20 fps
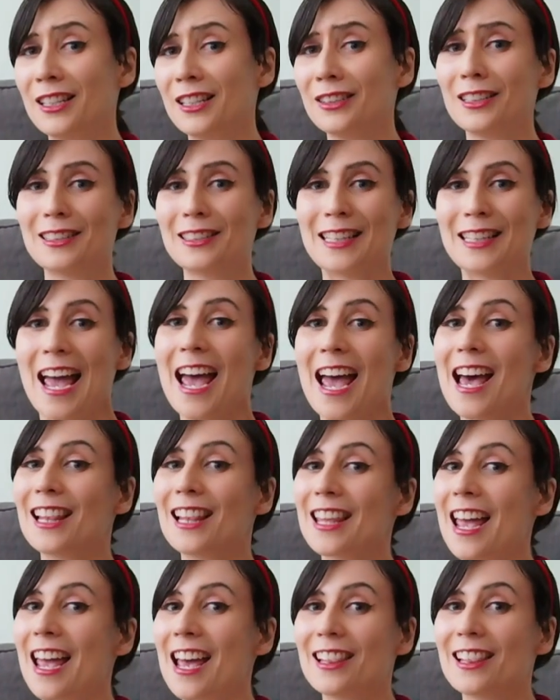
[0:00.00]
In the
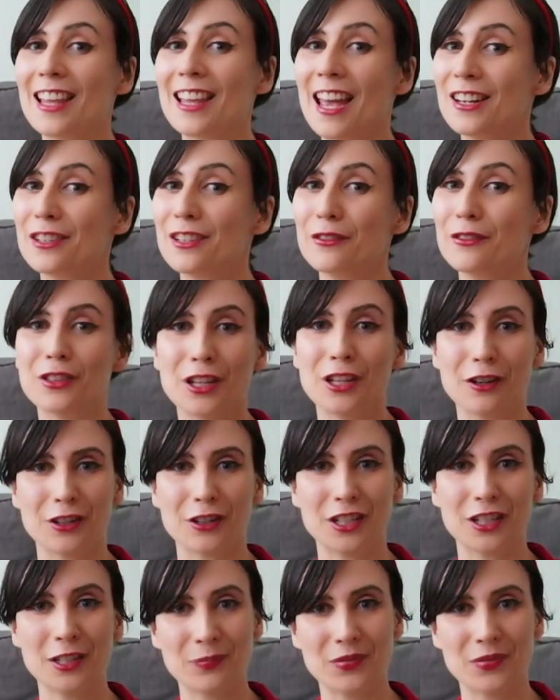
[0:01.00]
la-la land of
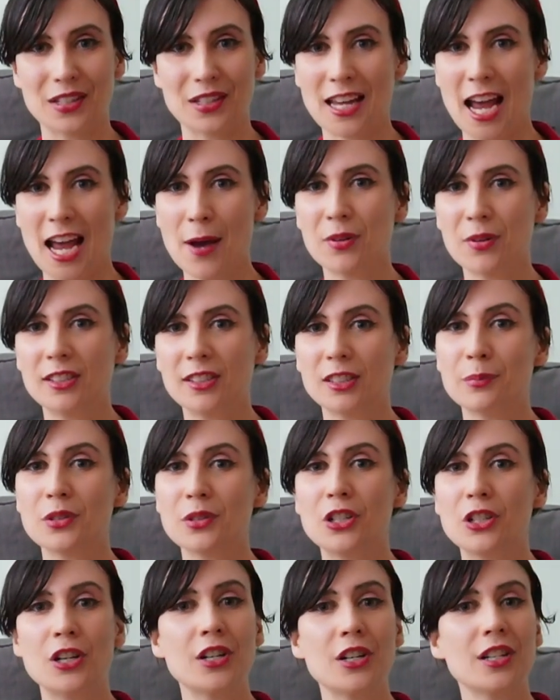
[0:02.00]
theory,
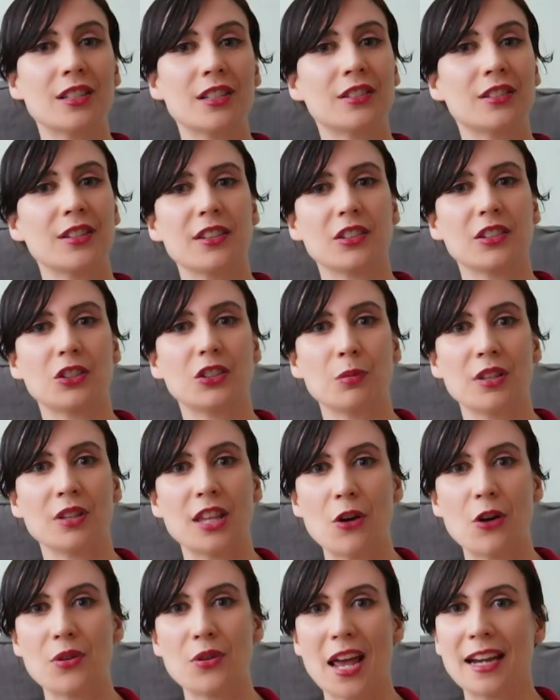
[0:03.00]
capitalism could exist
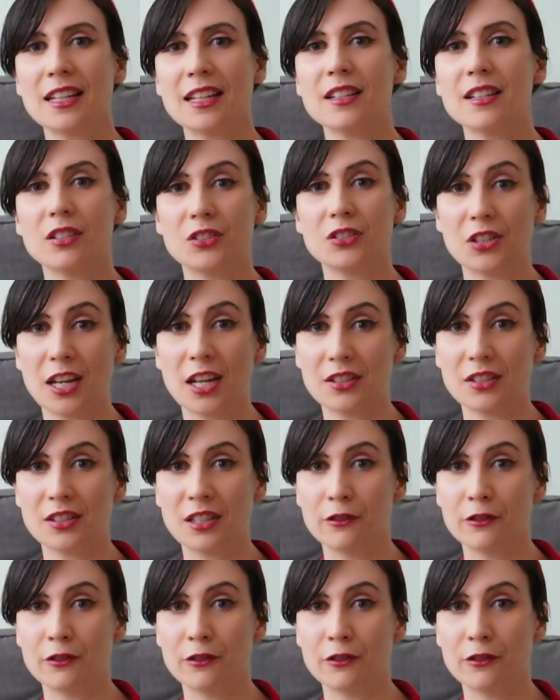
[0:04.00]
without any state